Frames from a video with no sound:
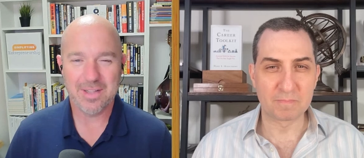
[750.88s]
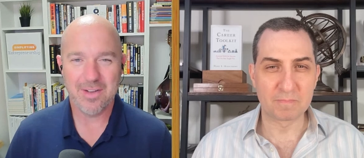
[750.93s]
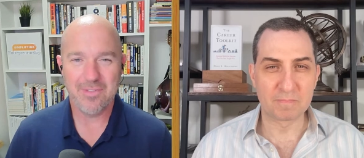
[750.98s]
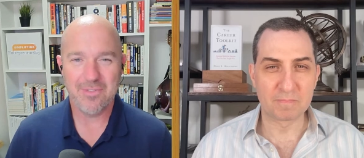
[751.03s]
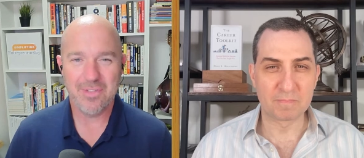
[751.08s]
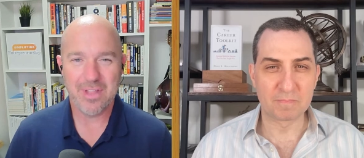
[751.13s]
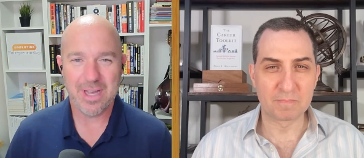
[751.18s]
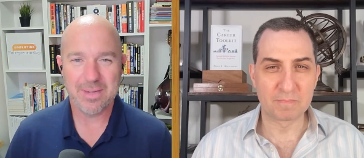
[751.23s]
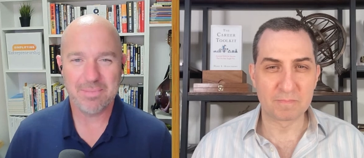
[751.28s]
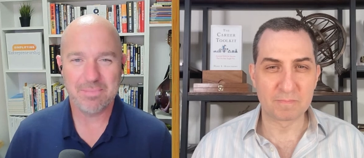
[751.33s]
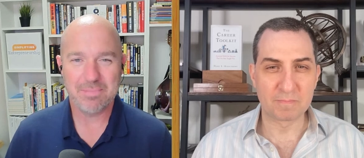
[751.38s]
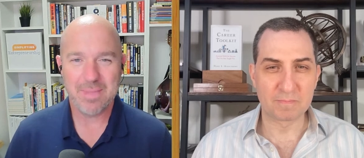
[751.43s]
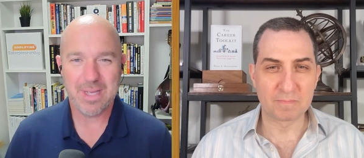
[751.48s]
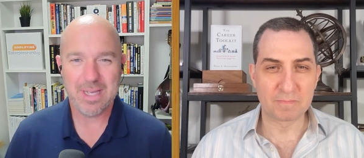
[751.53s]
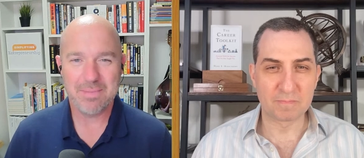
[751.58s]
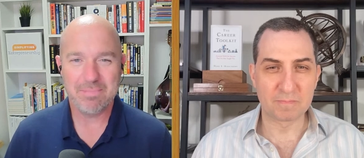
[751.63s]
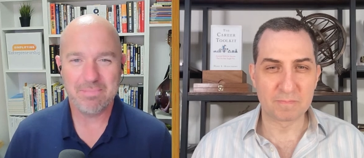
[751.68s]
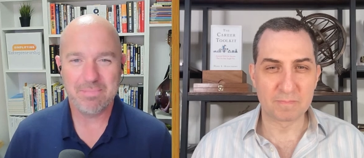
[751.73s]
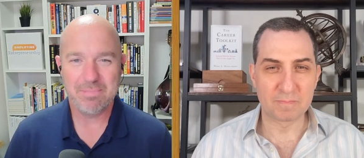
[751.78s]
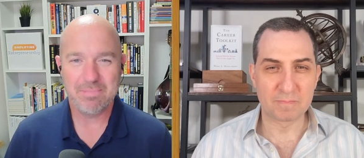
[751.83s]
Speaker 1: I love that.
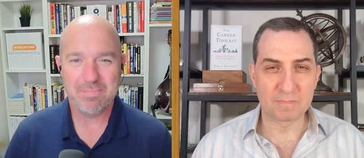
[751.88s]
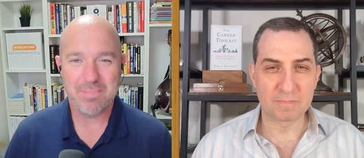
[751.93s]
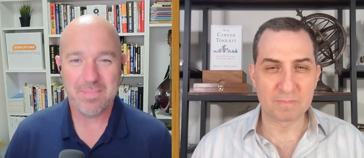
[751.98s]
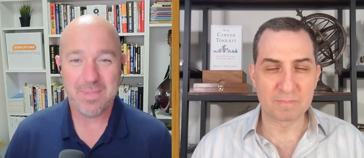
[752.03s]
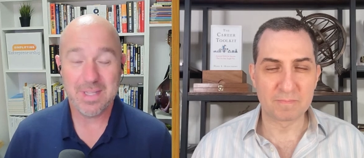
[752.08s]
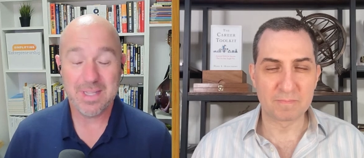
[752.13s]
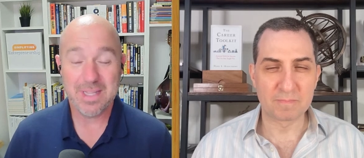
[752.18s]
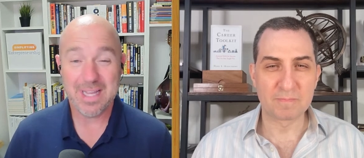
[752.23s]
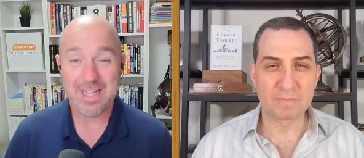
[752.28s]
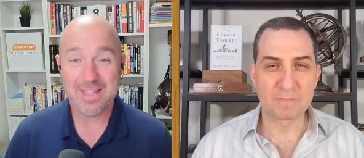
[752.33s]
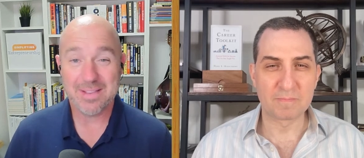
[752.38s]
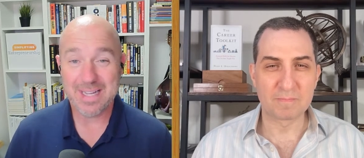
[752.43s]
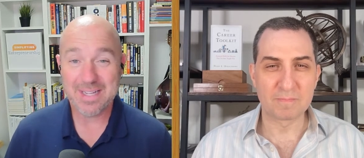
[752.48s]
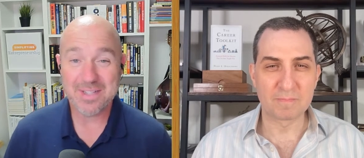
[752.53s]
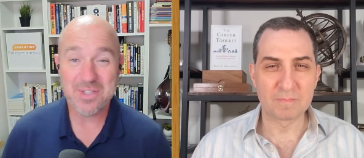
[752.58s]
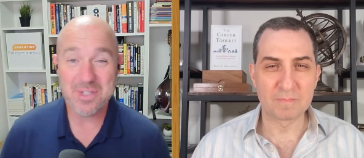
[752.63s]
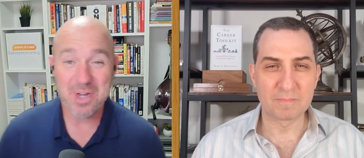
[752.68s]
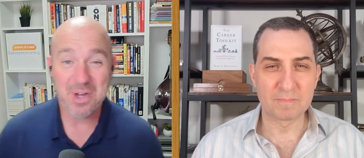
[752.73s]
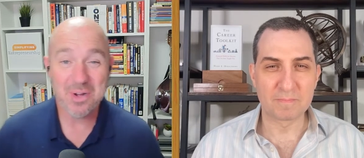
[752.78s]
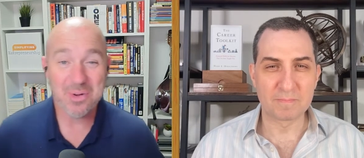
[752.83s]
And that
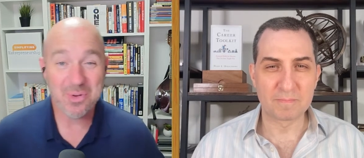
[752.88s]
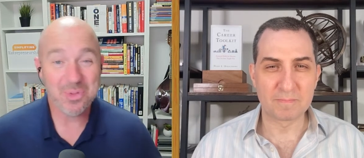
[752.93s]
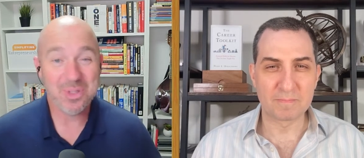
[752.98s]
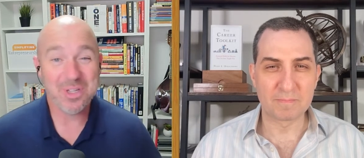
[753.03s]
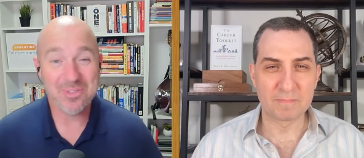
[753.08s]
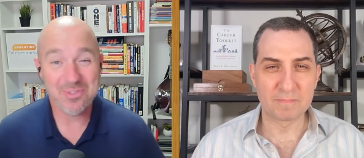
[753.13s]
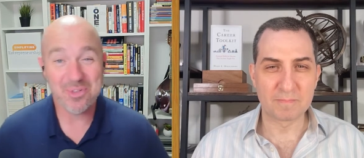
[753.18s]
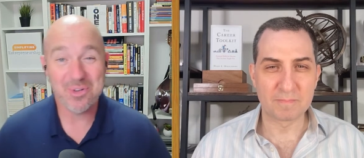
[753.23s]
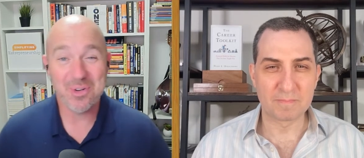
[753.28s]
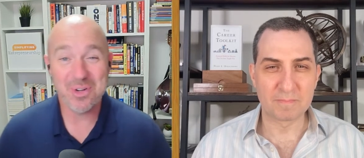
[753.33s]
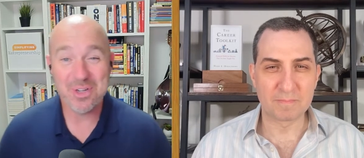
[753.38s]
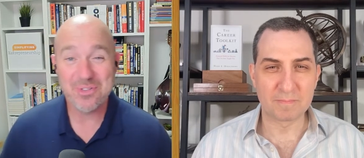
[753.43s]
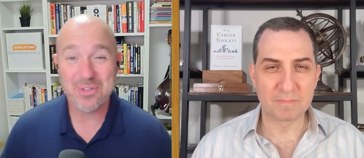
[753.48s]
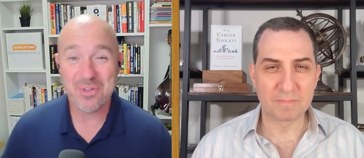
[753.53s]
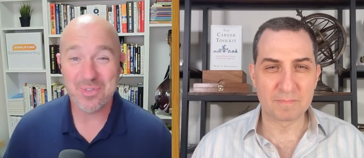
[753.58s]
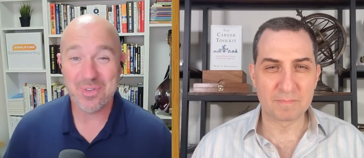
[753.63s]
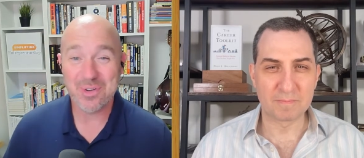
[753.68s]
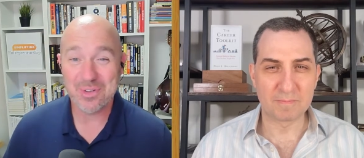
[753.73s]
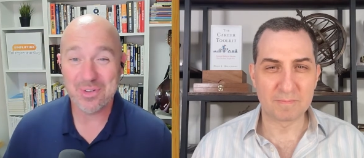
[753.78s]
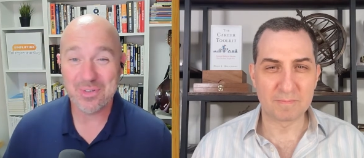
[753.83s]
that's not only for
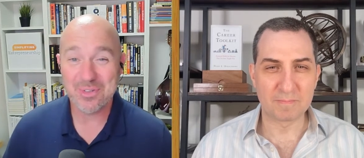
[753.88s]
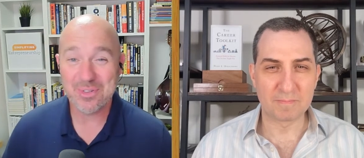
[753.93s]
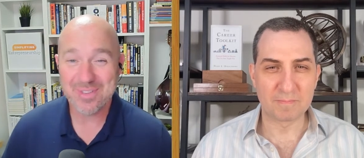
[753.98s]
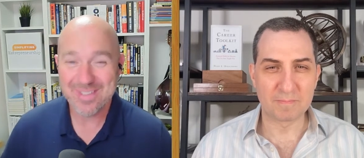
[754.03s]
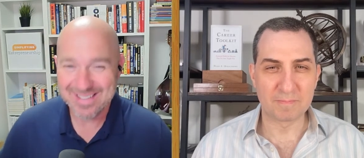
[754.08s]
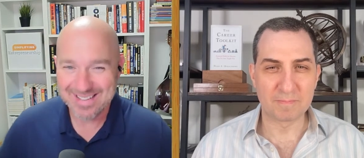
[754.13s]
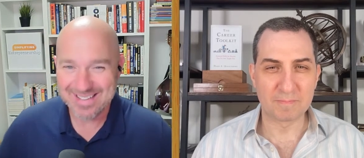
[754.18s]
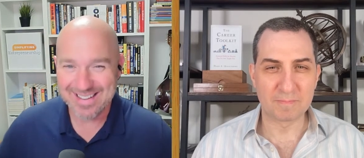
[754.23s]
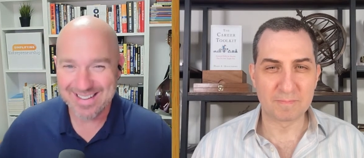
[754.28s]
introverts.